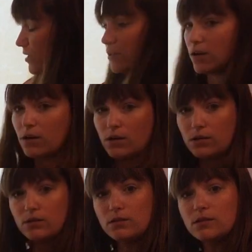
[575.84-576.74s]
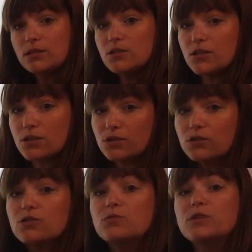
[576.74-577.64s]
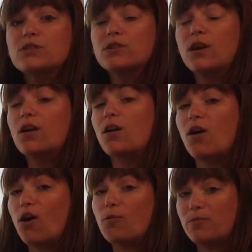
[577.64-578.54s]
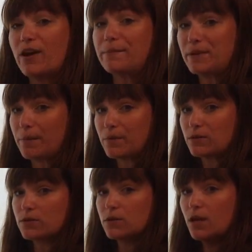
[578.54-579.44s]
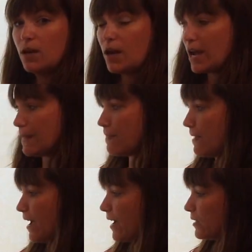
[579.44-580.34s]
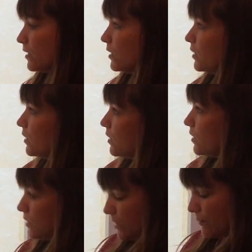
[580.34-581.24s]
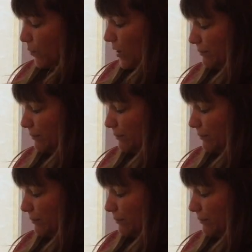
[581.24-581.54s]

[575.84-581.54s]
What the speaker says: is all in circles, which are all prime numbers. And that is step